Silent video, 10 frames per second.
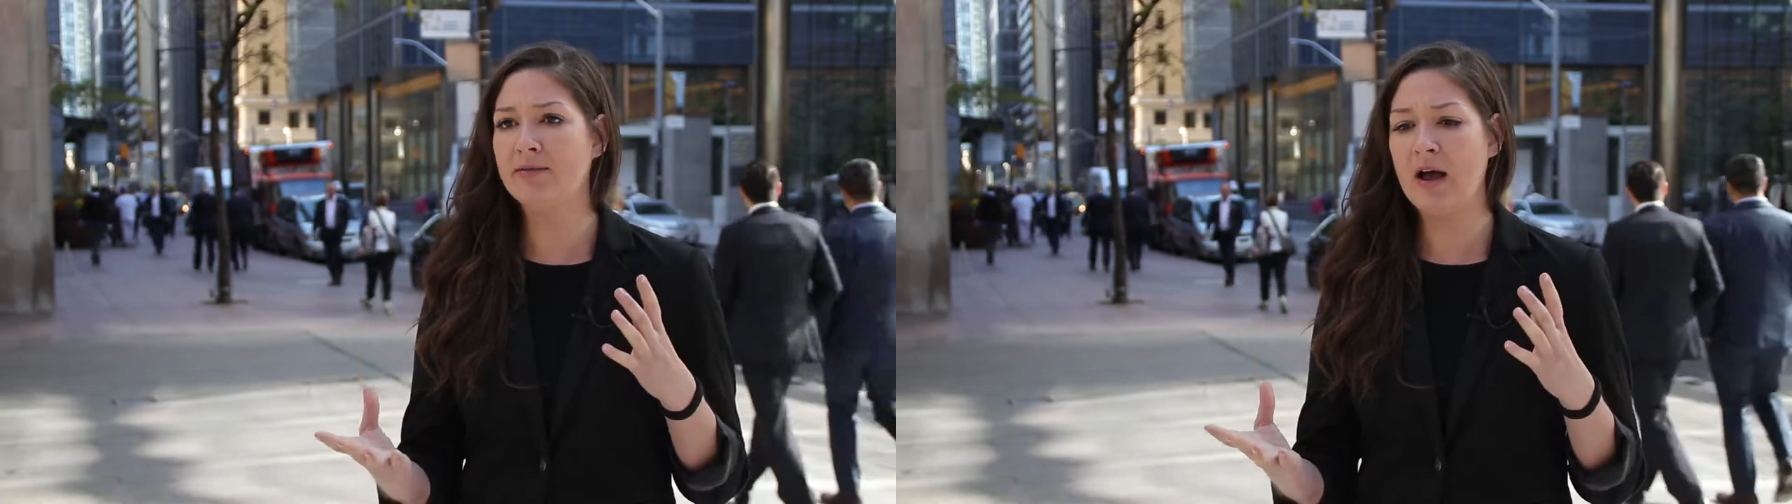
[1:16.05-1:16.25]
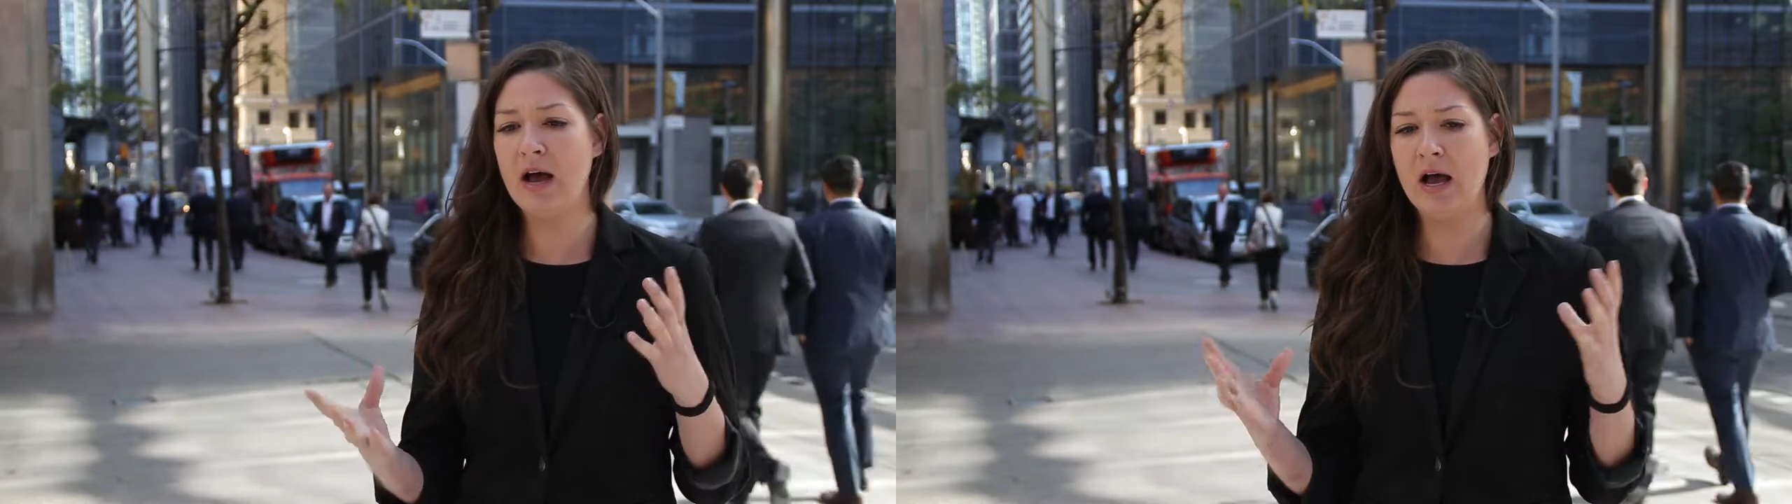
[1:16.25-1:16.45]

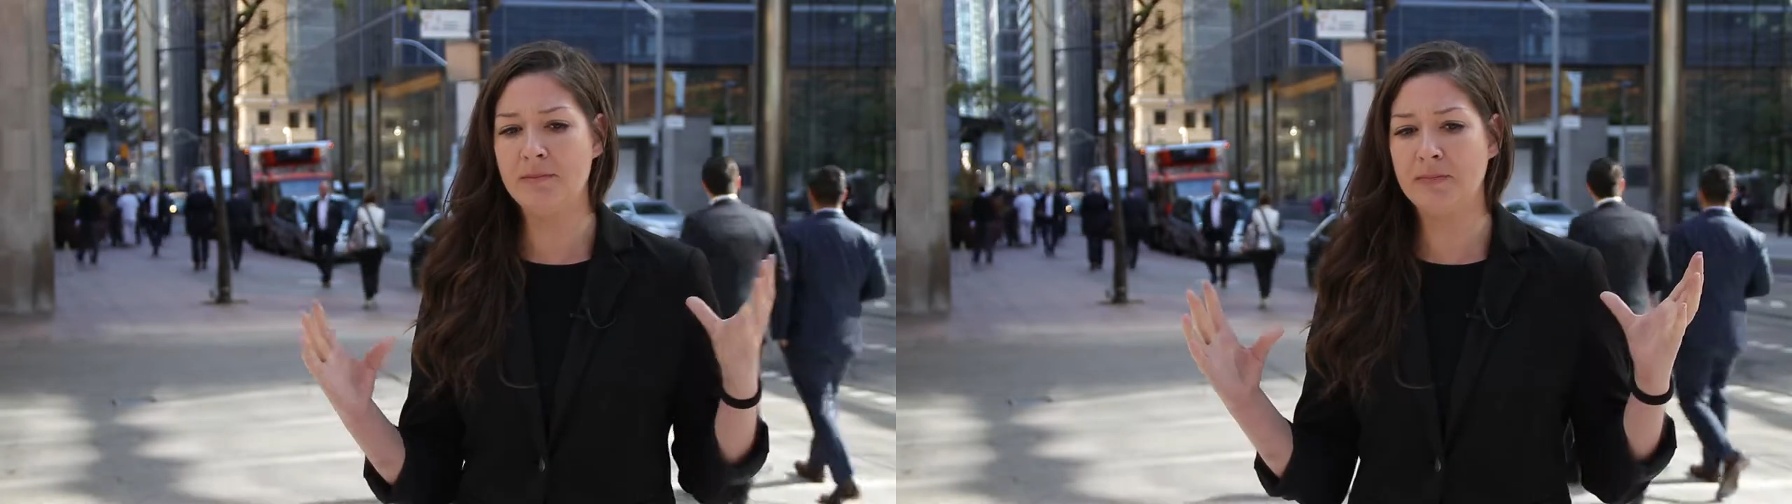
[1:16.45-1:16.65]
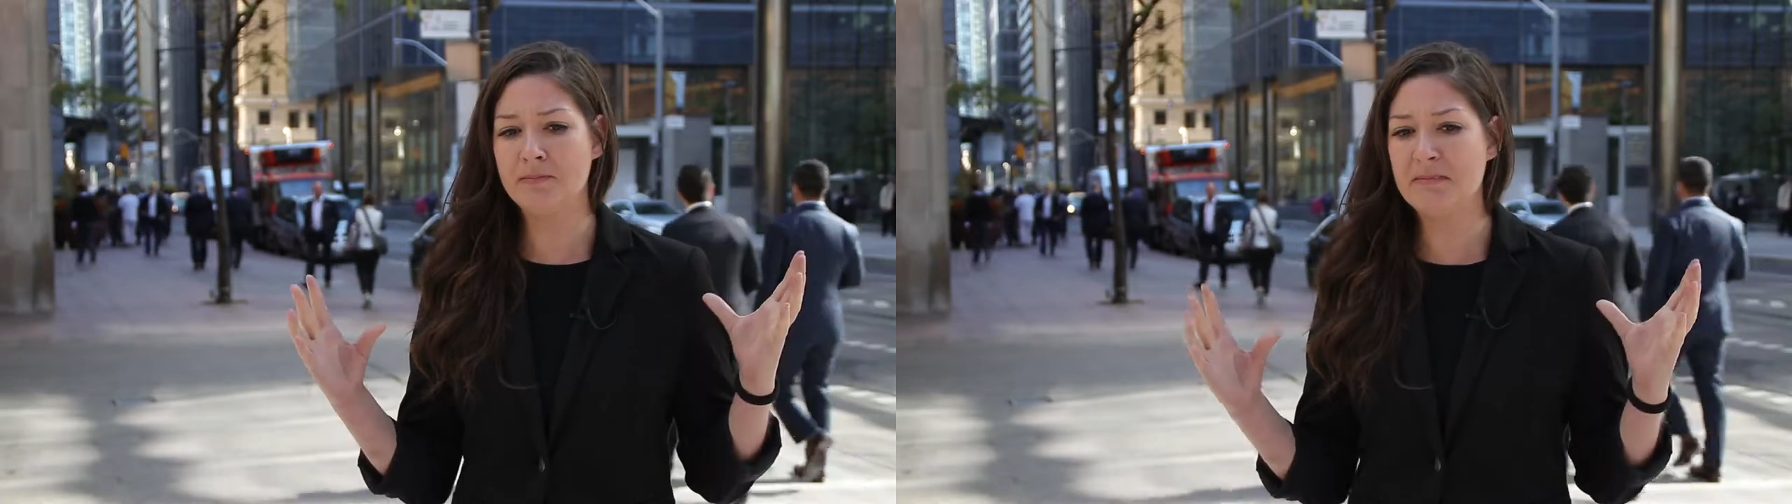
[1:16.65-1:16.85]

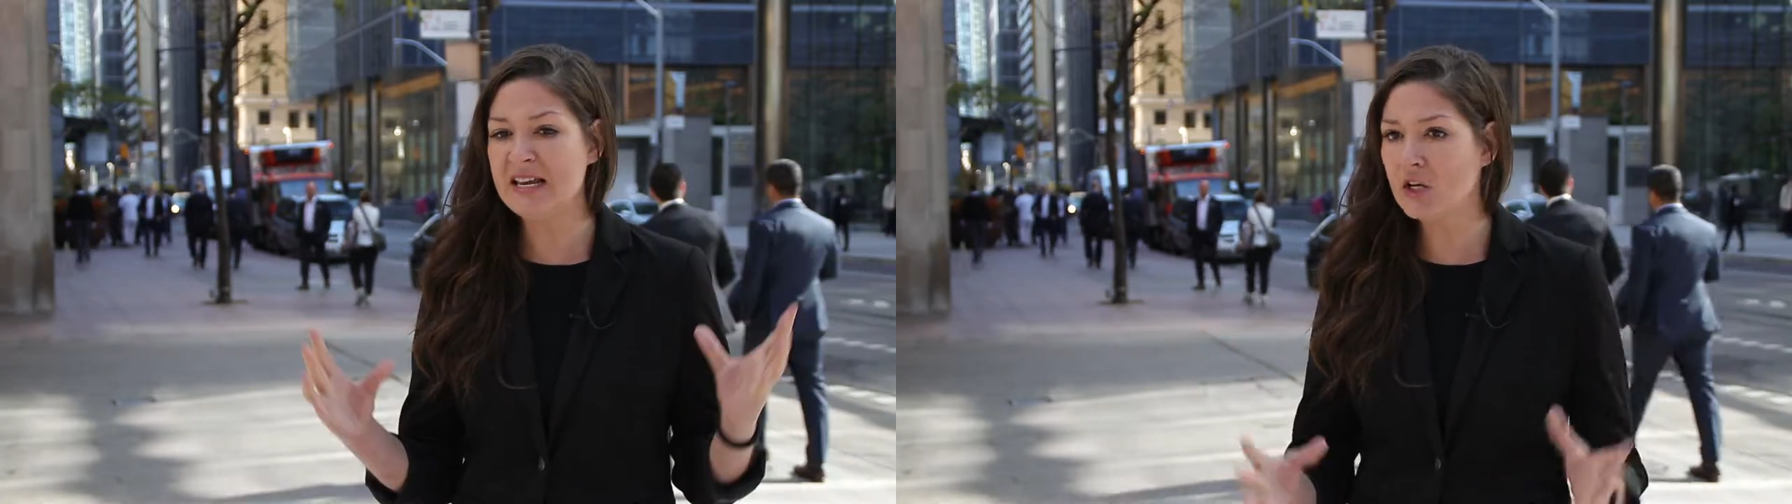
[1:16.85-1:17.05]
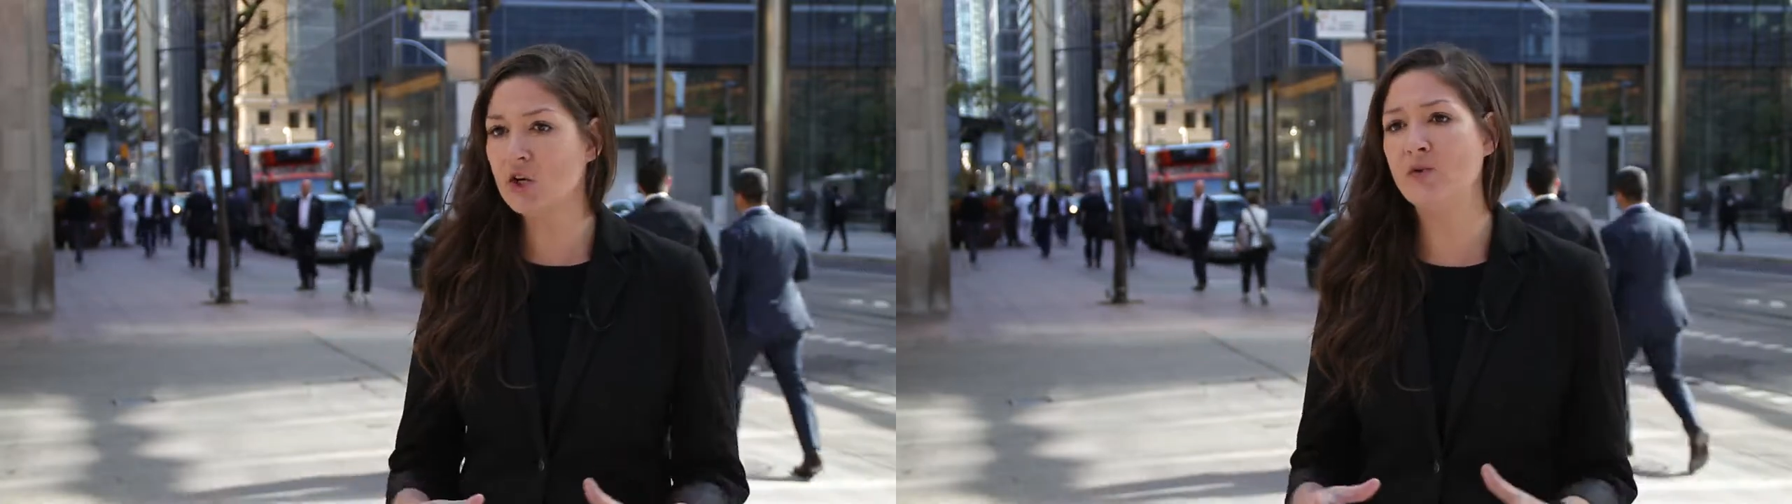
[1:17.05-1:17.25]
of
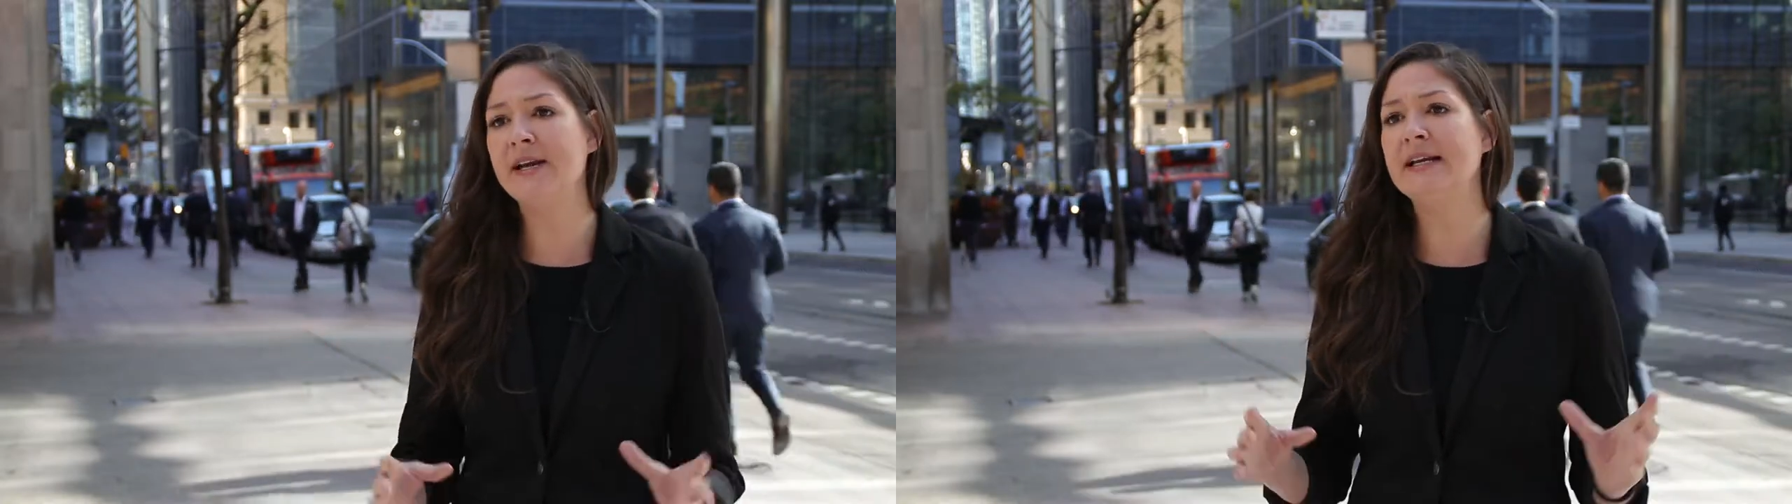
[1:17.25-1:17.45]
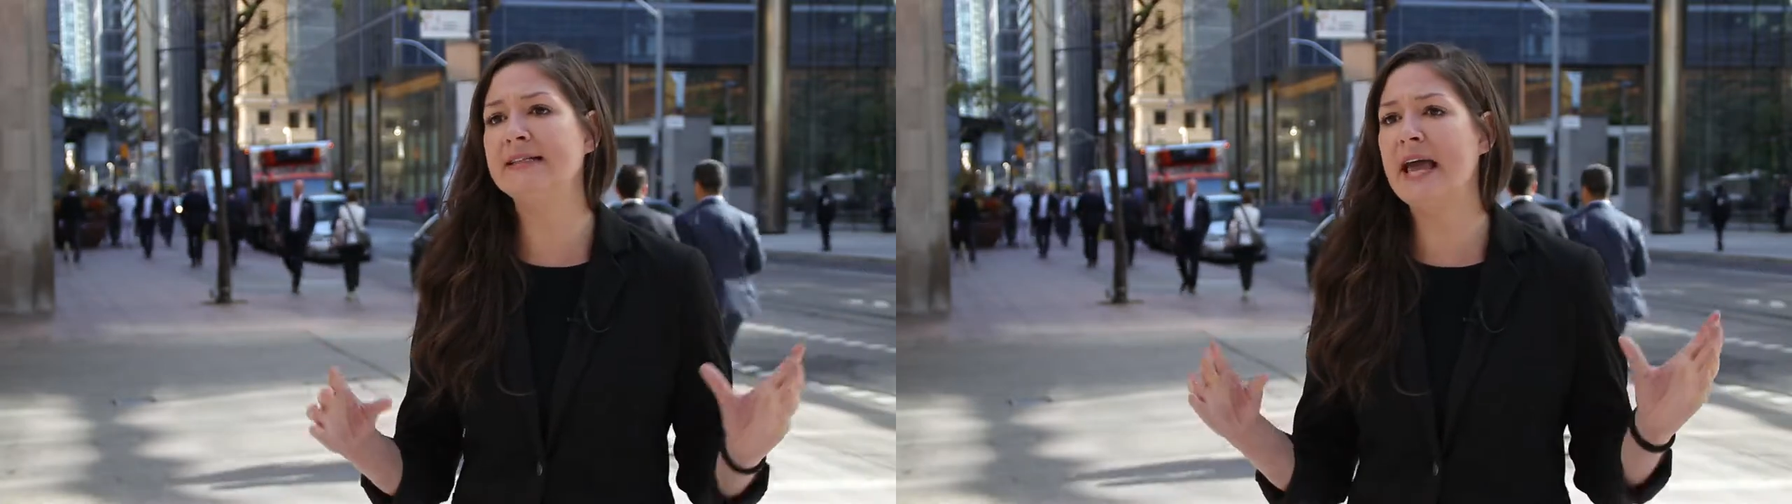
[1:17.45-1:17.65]
meet and
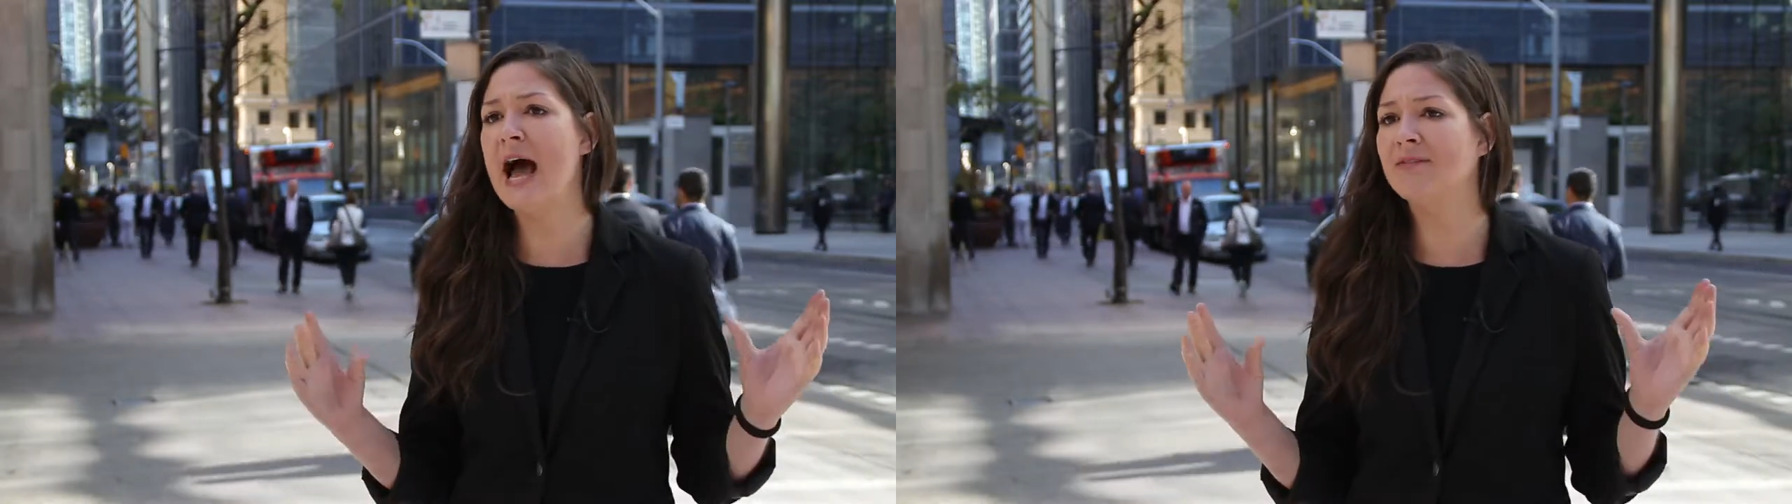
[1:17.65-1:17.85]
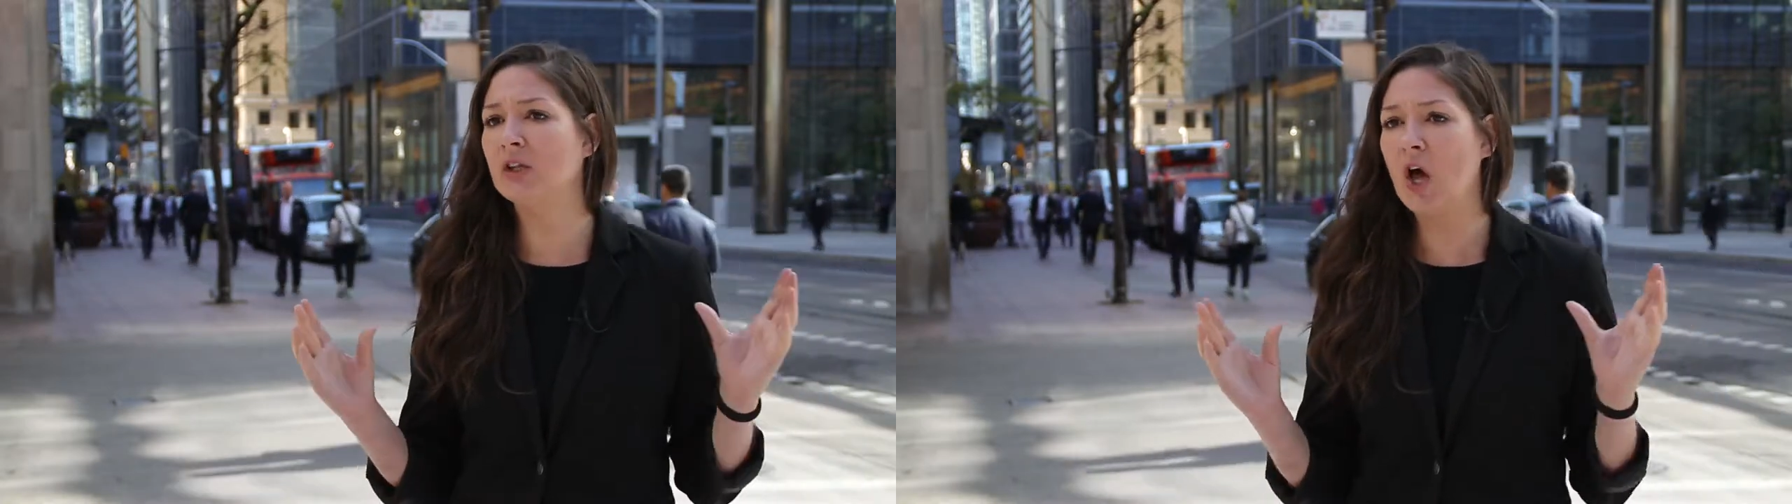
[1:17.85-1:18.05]
greets. They have a